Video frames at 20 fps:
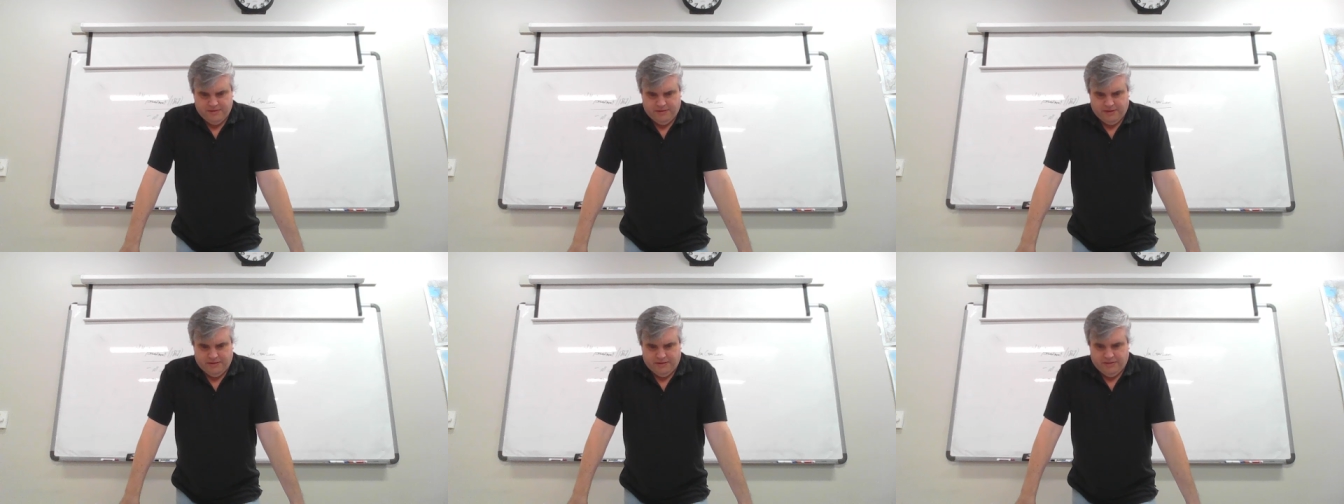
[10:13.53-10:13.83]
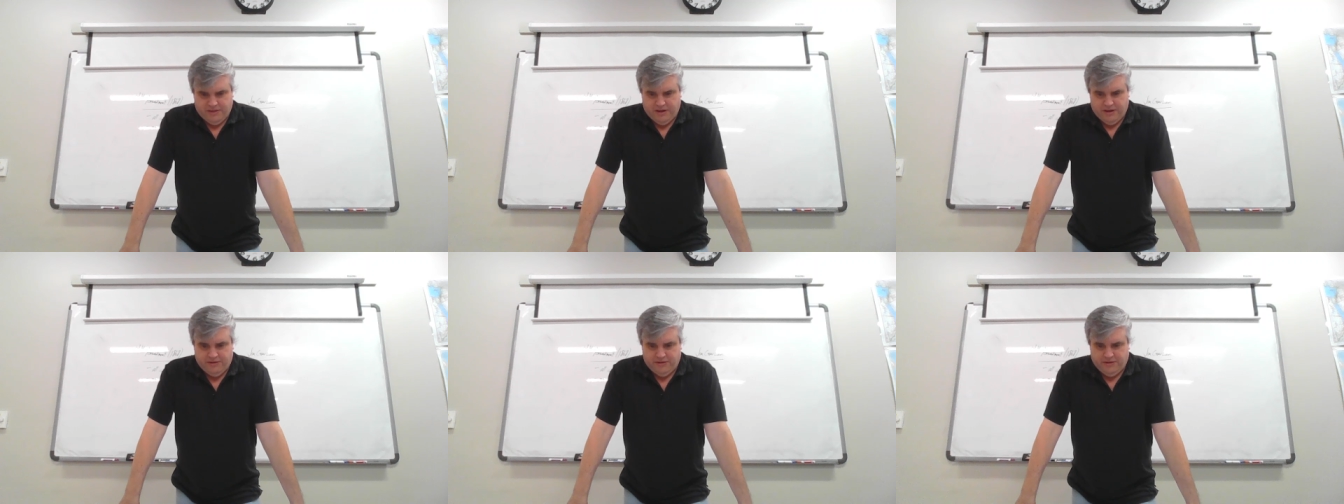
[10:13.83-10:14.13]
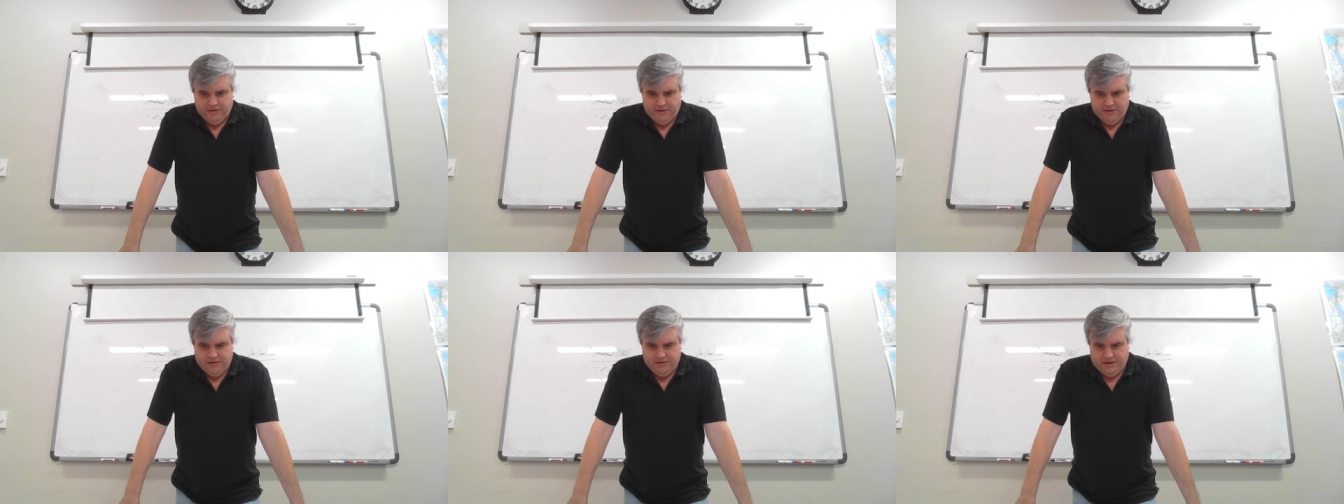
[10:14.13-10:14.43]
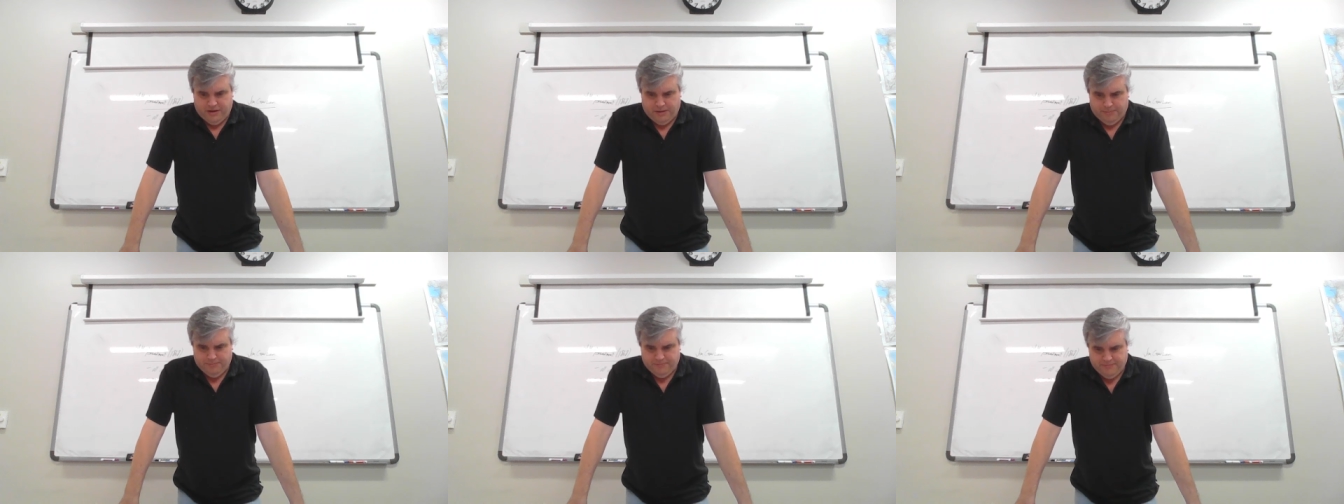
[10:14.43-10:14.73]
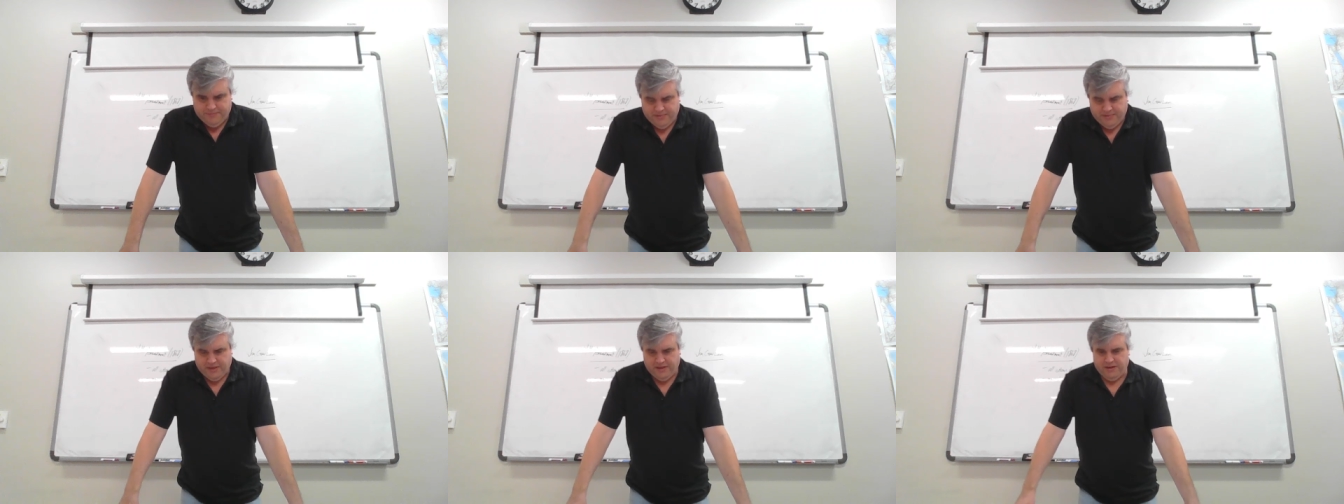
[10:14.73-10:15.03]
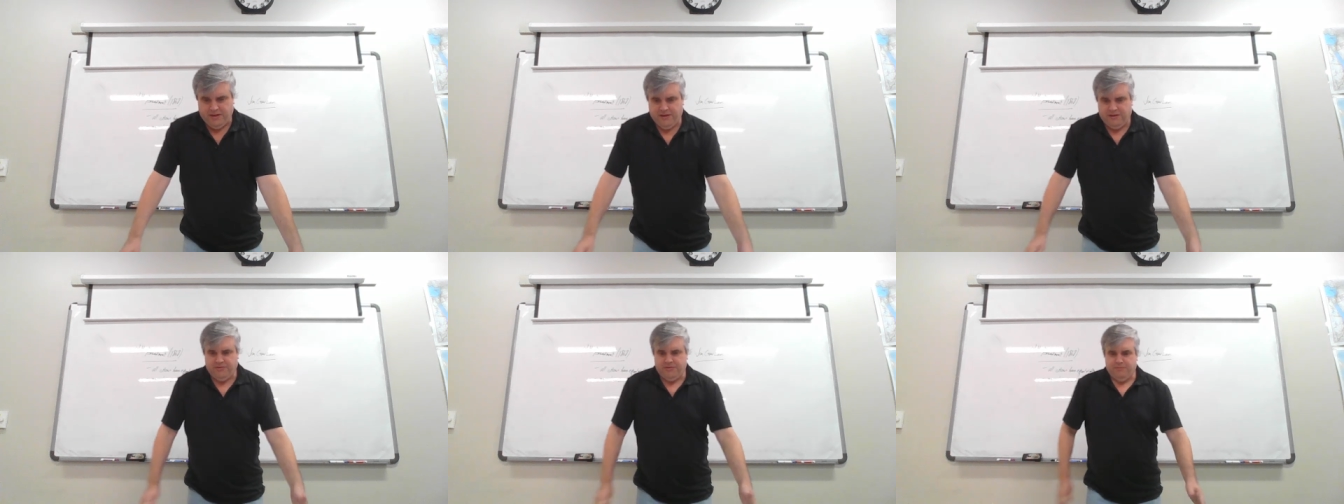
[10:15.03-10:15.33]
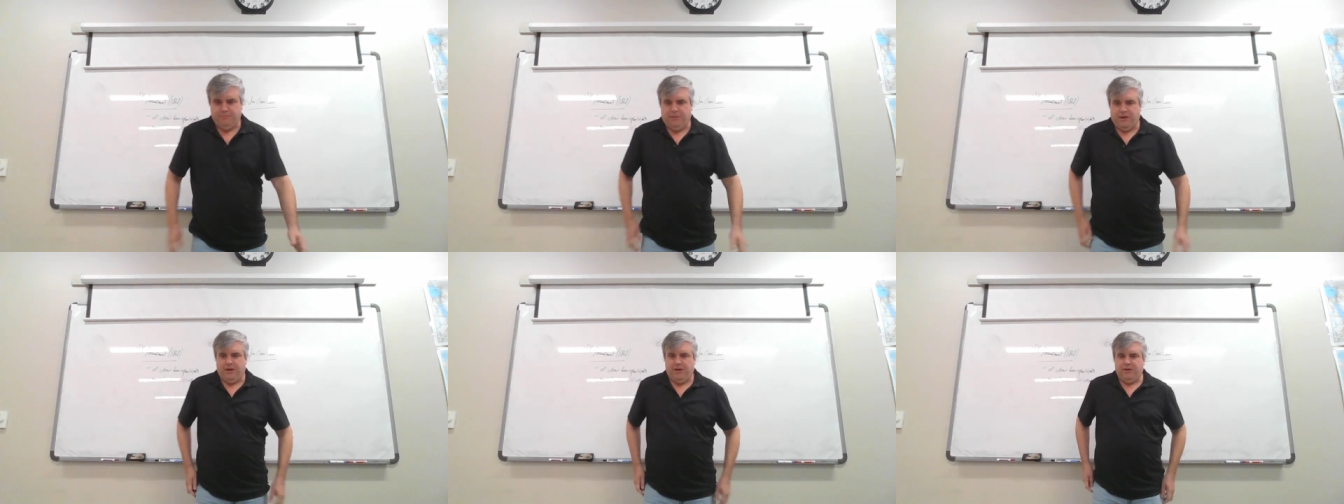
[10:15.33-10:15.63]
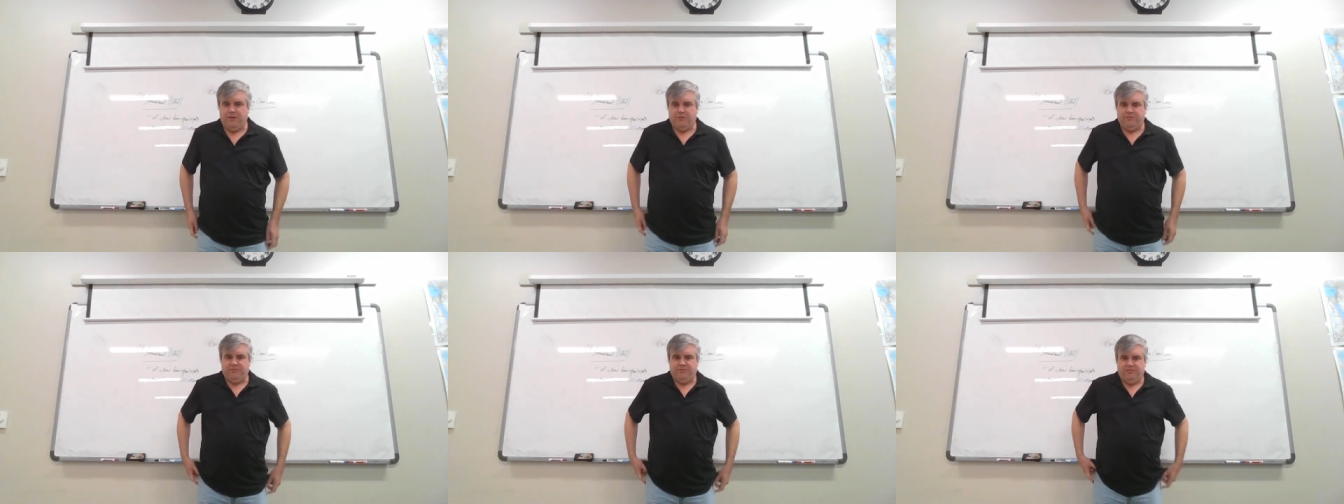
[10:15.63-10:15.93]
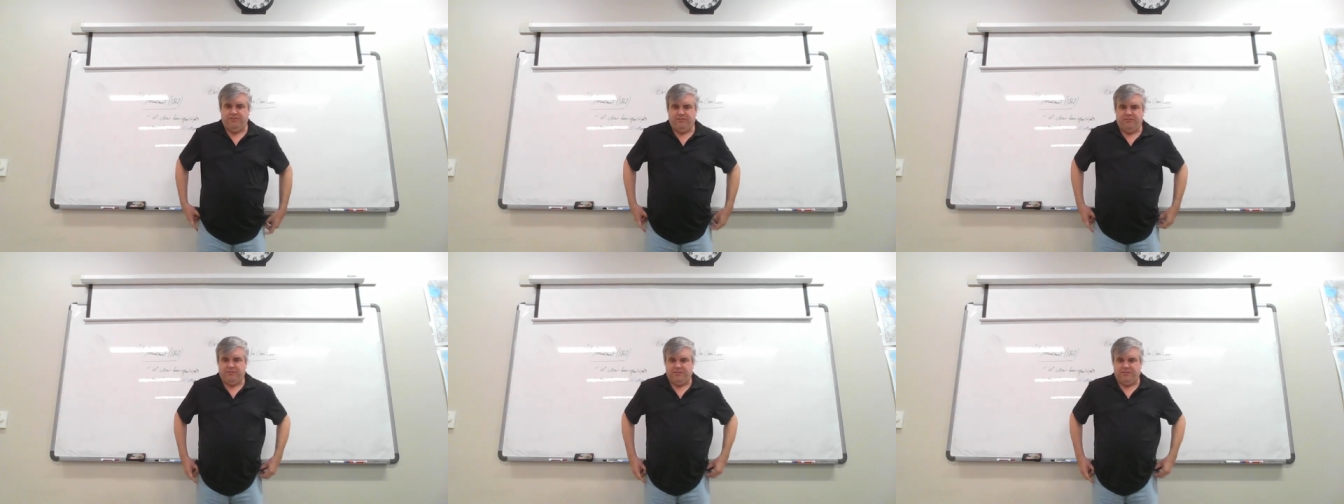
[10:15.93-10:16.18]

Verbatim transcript: uh, they uh, they and the parents and